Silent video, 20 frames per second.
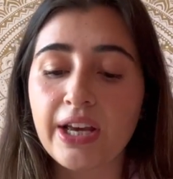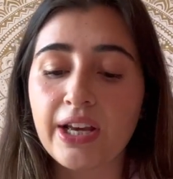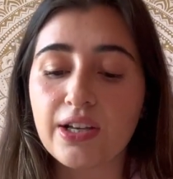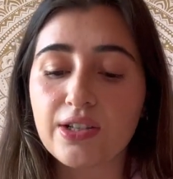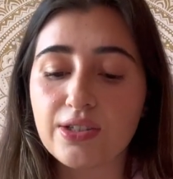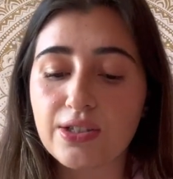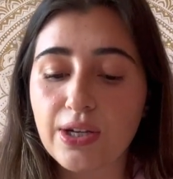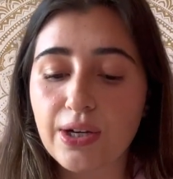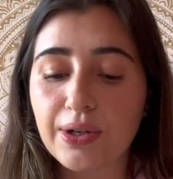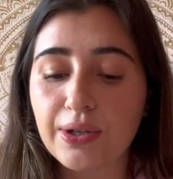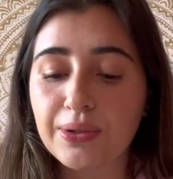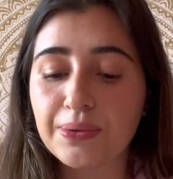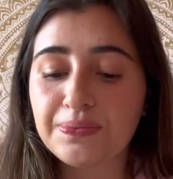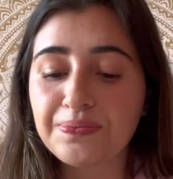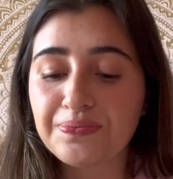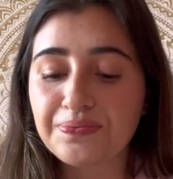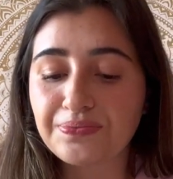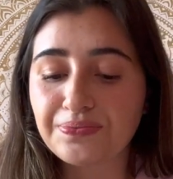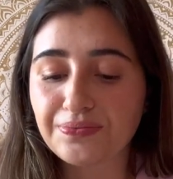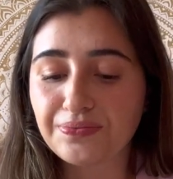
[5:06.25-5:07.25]
So
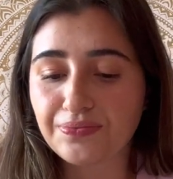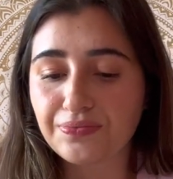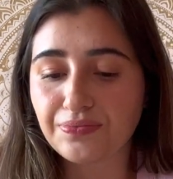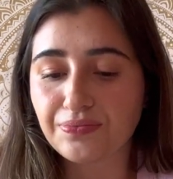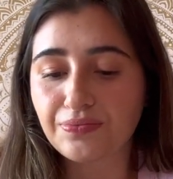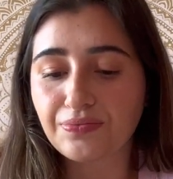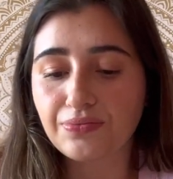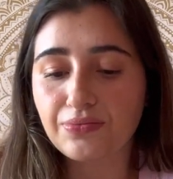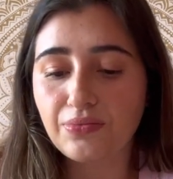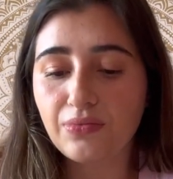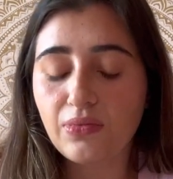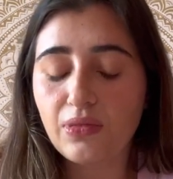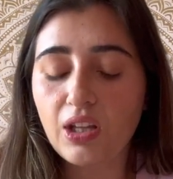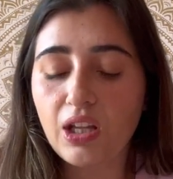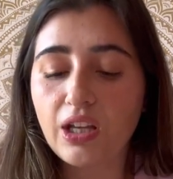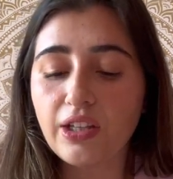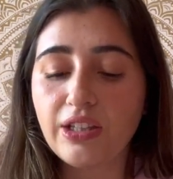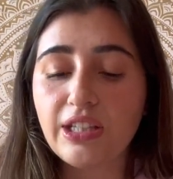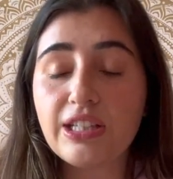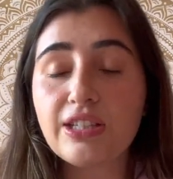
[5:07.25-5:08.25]

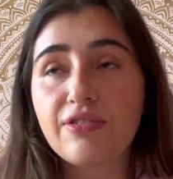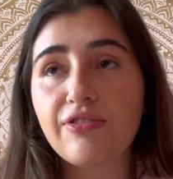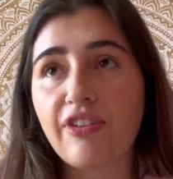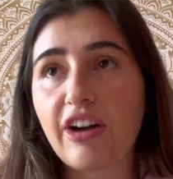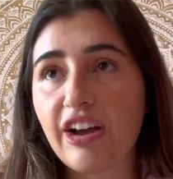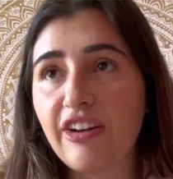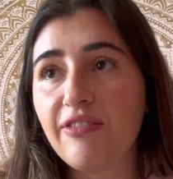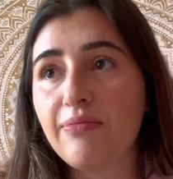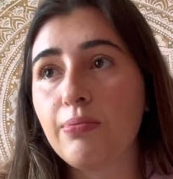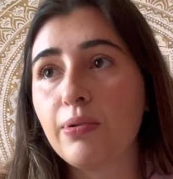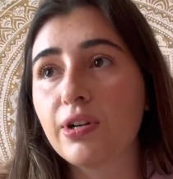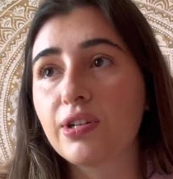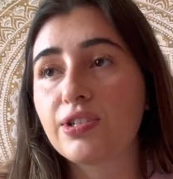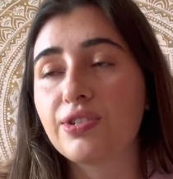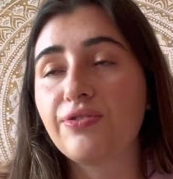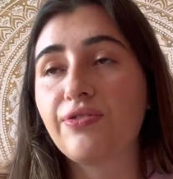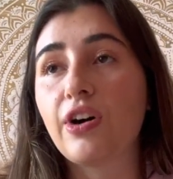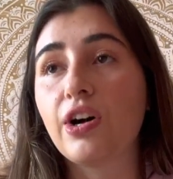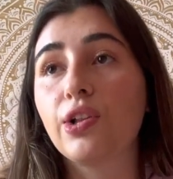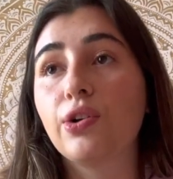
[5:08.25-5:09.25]
these five books
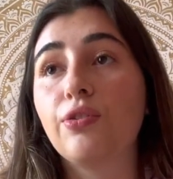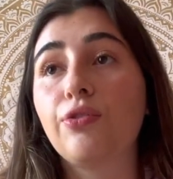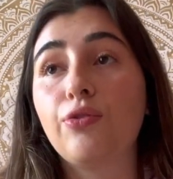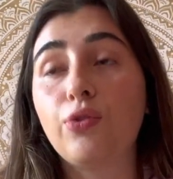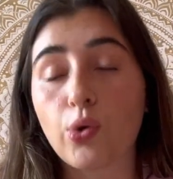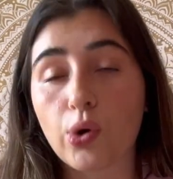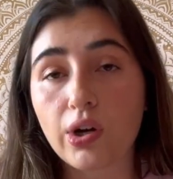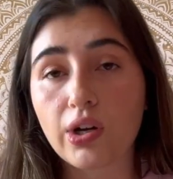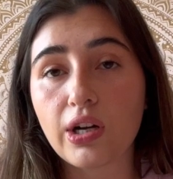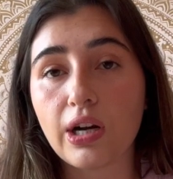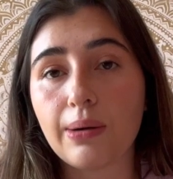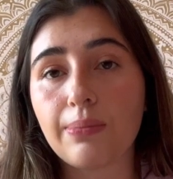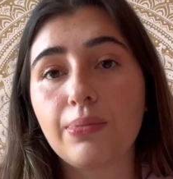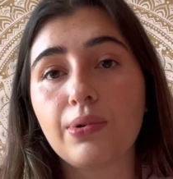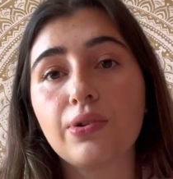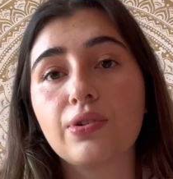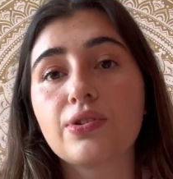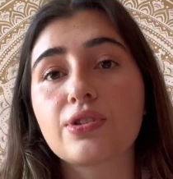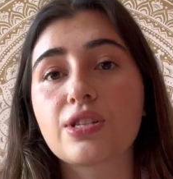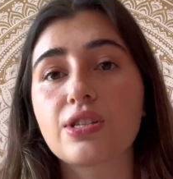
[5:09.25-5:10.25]
follow four
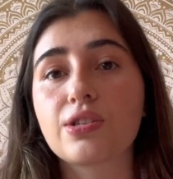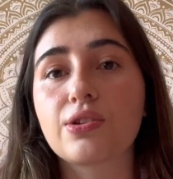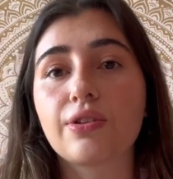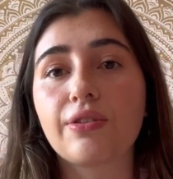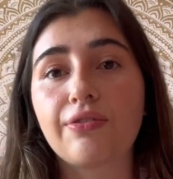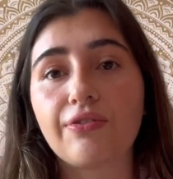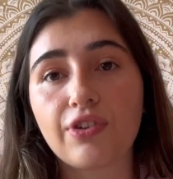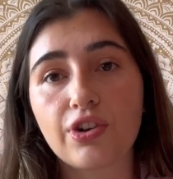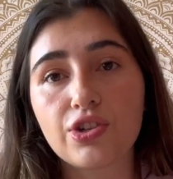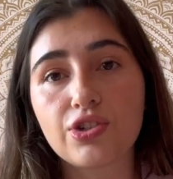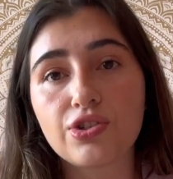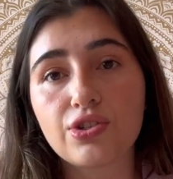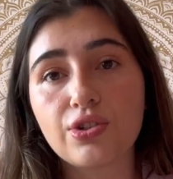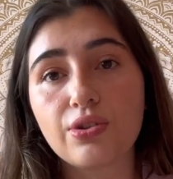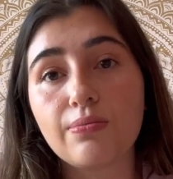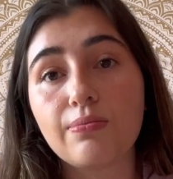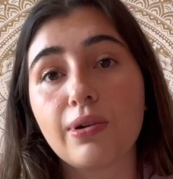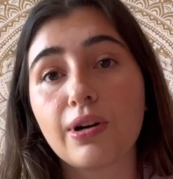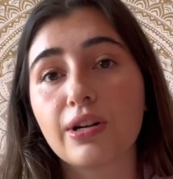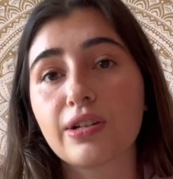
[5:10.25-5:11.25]
couples. So the first two
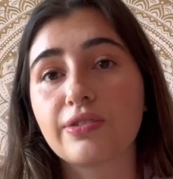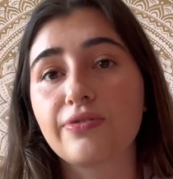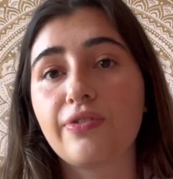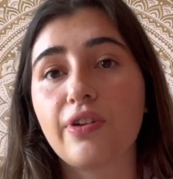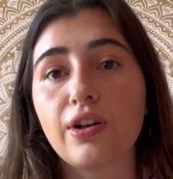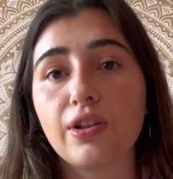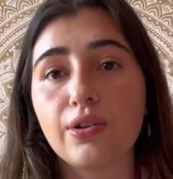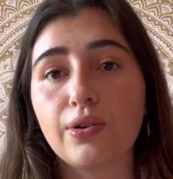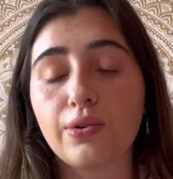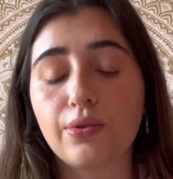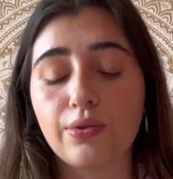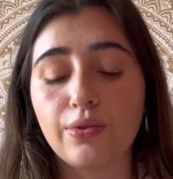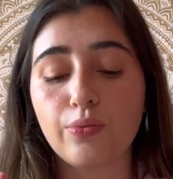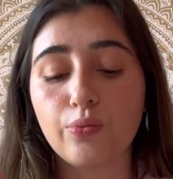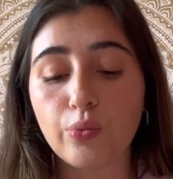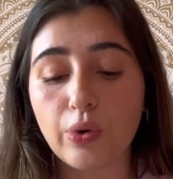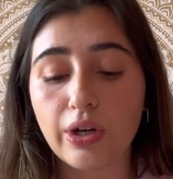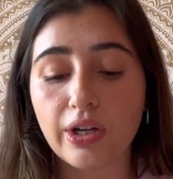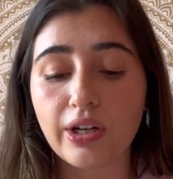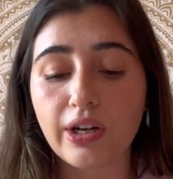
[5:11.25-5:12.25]
books follow
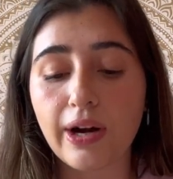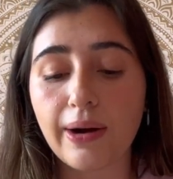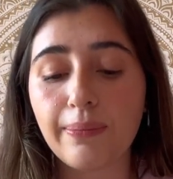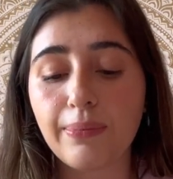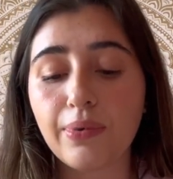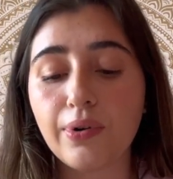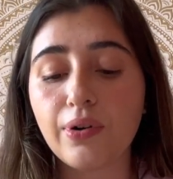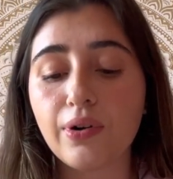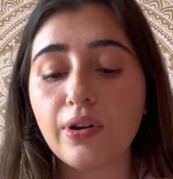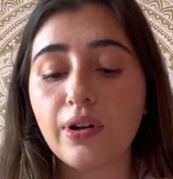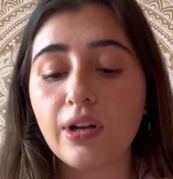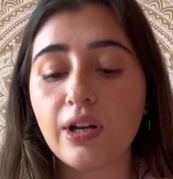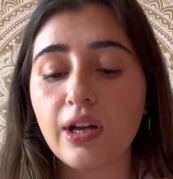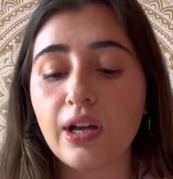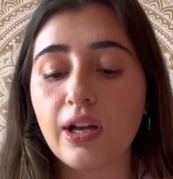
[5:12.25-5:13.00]
one couple.